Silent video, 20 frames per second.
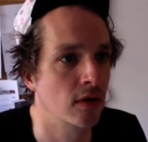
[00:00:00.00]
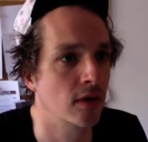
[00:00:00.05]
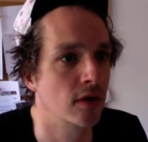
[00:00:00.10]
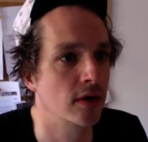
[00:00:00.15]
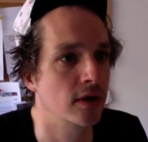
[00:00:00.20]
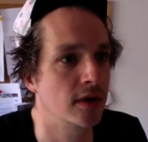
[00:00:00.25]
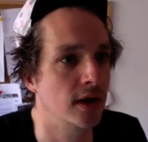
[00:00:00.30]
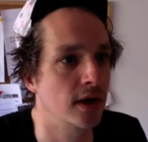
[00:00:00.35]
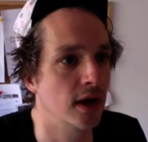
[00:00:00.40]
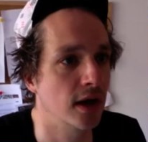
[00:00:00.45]

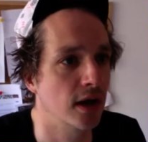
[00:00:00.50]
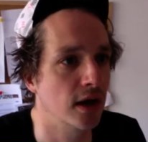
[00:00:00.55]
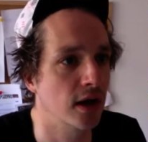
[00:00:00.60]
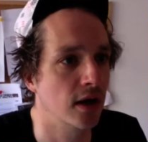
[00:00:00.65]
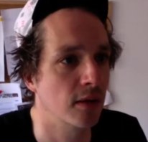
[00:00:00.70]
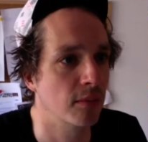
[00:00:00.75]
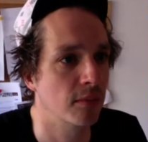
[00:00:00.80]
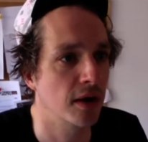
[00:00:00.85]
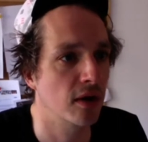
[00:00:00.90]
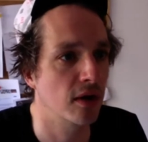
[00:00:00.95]
Yeah,
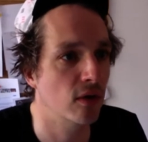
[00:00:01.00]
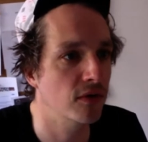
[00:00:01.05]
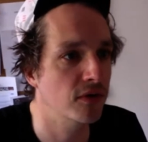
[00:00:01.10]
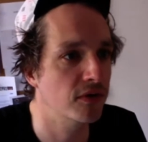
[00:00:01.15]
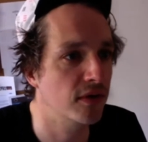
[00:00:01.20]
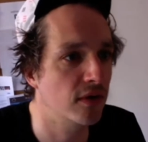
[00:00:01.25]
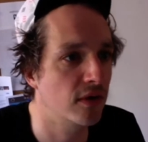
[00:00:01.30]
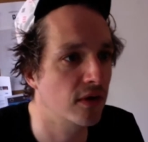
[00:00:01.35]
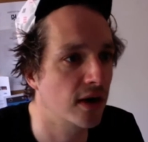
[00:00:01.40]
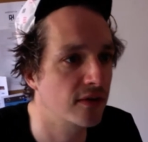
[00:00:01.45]
but
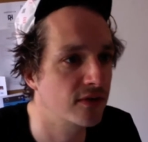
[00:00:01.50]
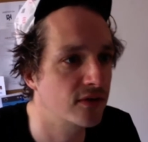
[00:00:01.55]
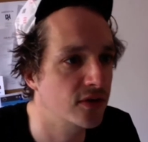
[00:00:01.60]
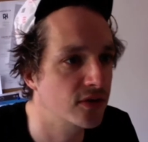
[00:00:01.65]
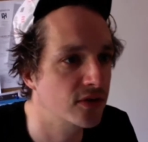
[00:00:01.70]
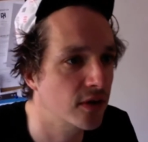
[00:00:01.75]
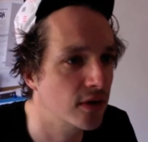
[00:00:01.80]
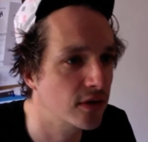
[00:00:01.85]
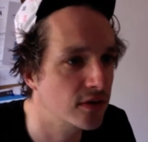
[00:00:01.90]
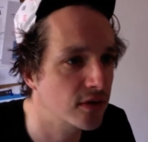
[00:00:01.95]
also I've
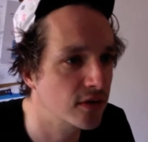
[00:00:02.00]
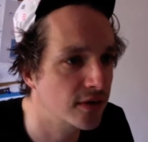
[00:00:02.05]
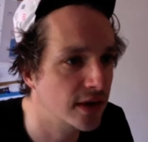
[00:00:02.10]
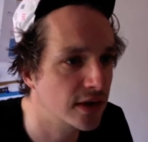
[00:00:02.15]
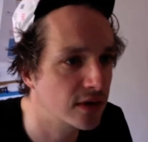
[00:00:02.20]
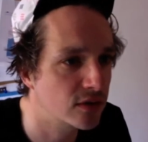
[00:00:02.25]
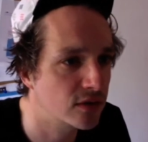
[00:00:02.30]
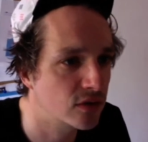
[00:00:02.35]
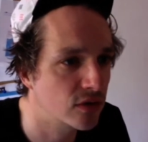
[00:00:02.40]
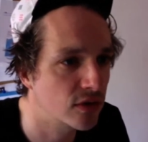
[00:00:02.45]
just noticed on
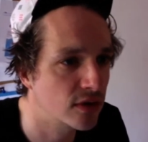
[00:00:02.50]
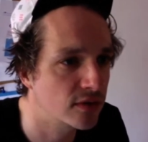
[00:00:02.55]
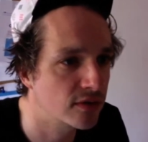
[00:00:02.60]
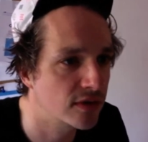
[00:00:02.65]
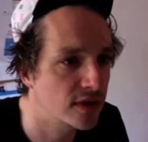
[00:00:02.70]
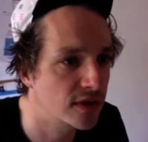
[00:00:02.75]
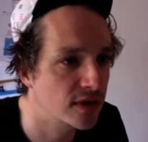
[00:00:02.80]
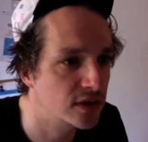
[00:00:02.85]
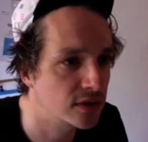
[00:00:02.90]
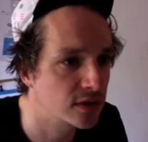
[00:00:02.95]
that drawing
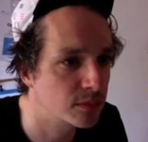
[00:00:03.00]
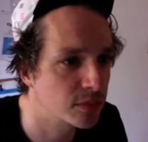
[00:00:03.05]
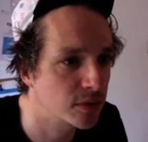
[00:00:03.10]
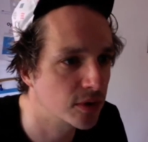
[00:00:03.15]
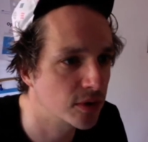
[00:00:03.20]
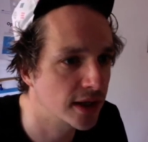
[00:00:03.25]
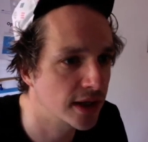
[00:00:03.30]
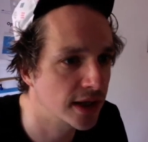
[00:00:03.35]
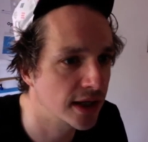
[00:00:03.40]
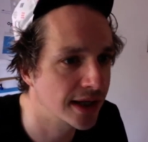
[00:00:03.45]
feature you put
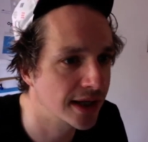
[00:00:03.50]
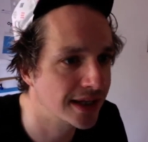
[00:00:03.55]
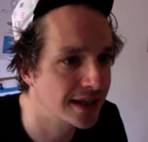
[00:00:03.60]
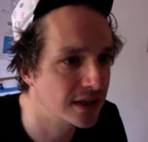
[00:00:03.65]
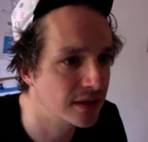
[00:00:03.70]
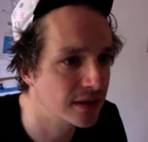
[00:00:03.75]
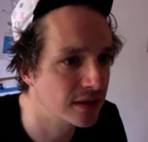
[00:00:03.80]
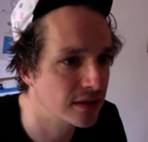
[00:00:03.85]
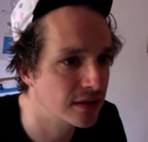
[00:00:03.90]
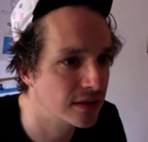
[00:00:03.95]

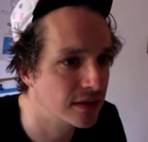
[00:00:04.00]
in,